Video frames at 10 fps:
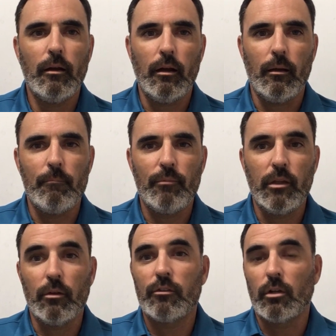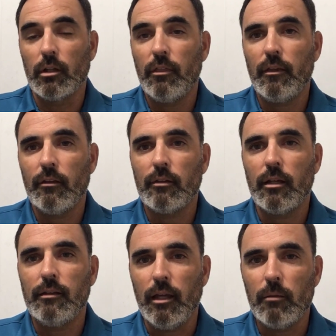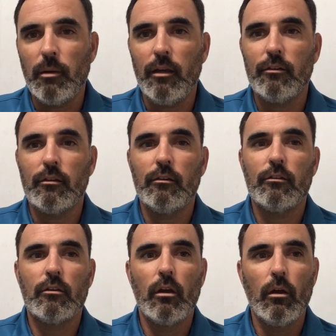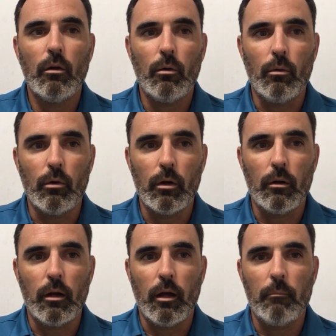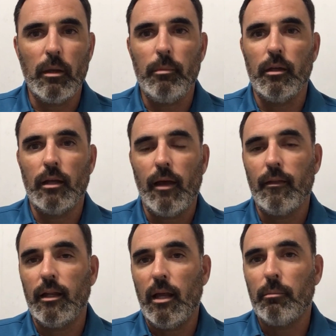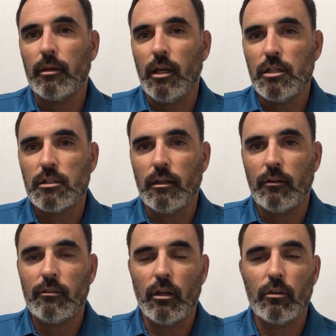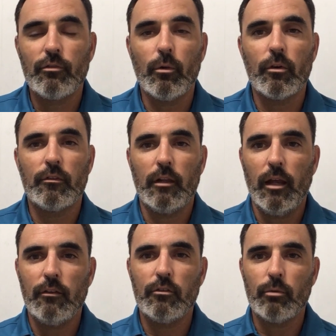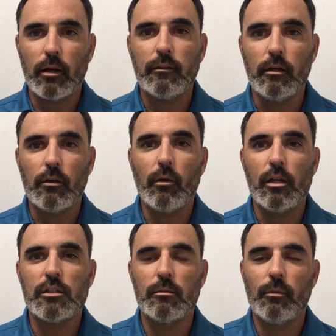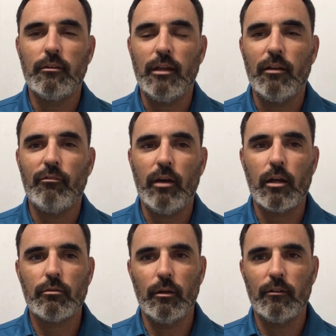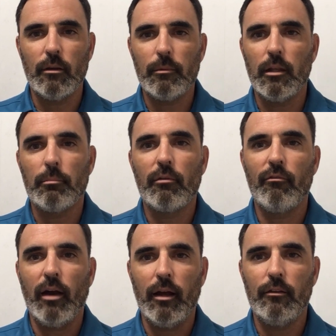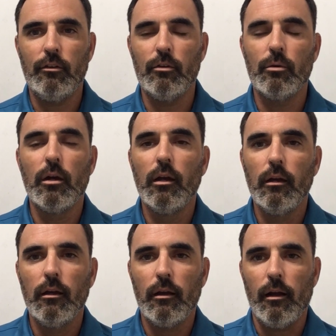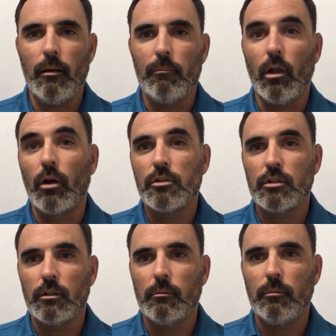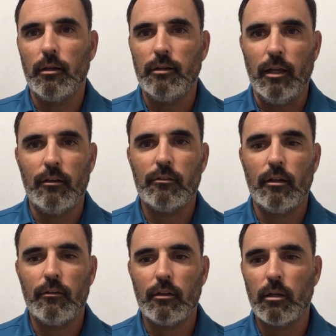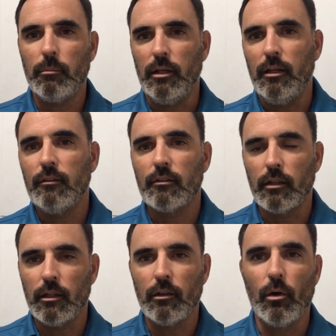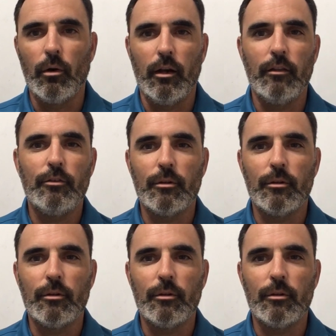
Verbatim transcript: um, you know certainly things like databases or uh, maybe an online application like Salesforce that has direct integration with Data Factory and something that provides you um, larger data sets that can be easily loaded into